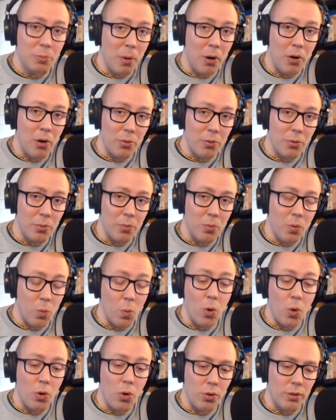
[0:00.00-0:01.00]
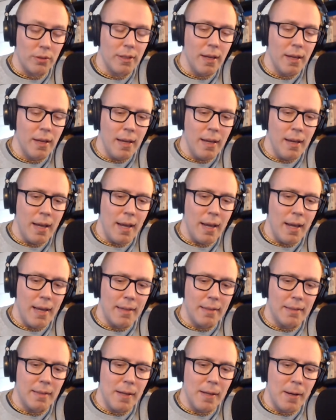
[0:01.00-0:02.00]
part of the world
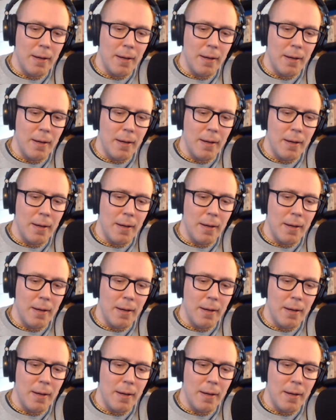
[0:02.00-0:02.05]
and